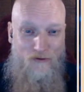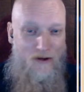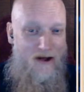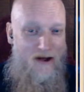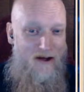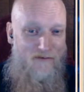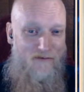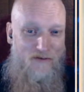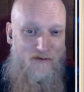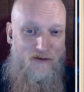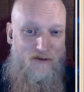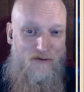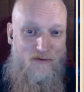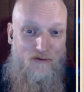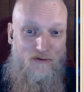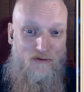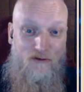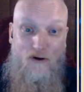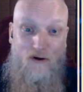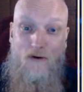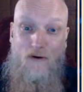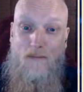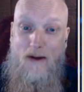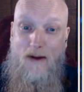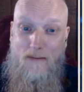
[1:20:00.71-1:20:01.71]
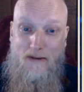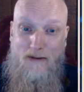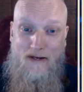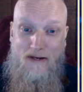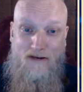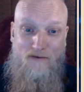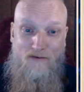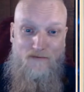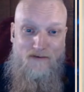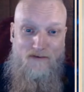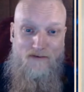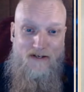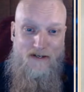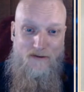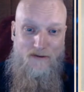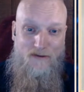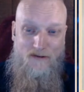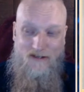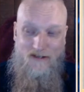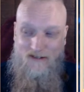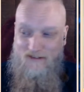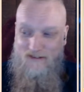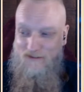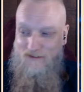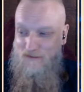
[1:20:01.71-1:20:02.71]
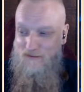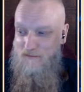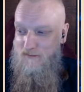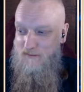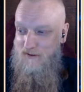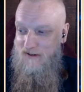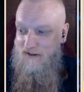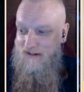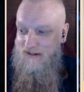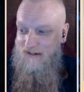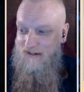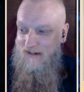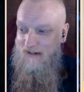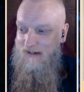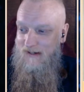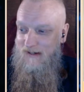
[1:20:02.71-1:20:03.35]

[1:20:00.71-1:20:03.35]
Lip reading: I have to do a show or maybe a little video on it at some point.